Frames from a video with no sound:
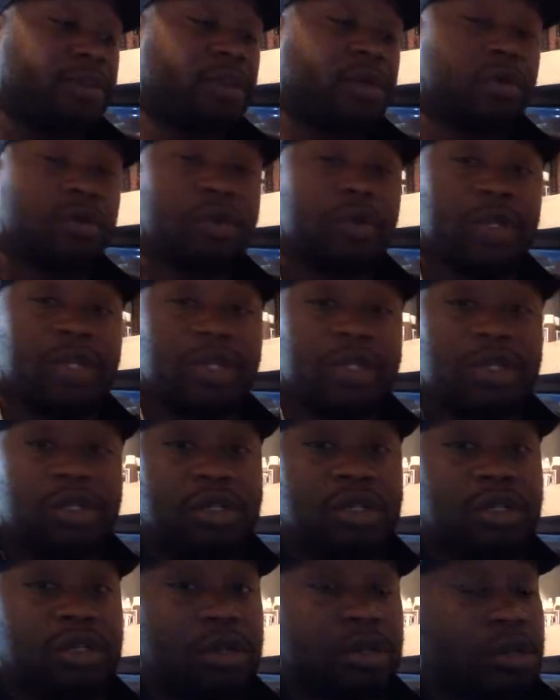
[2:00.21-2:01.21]
So I'll quickly
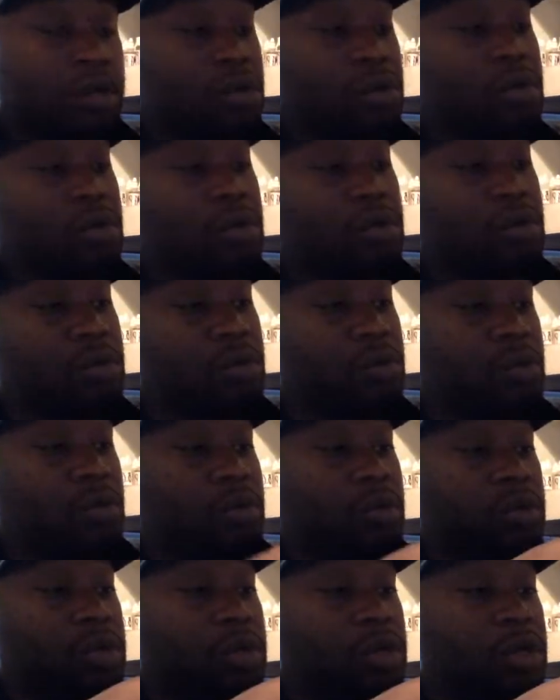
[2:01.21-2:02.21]
just show you.
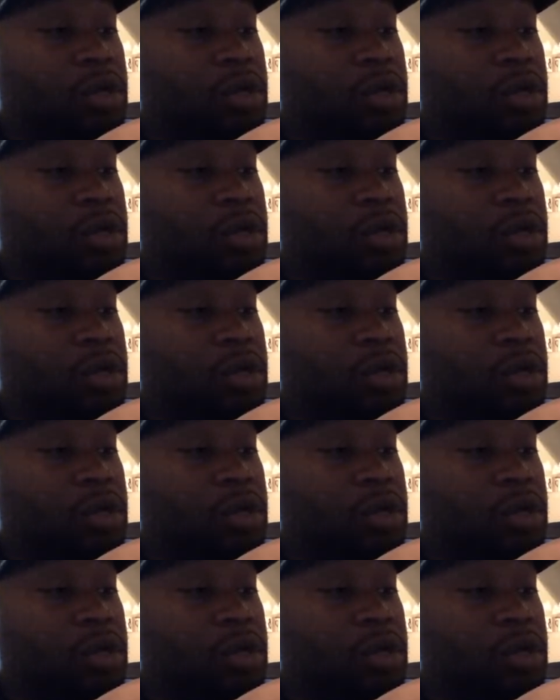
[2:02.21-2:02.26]
It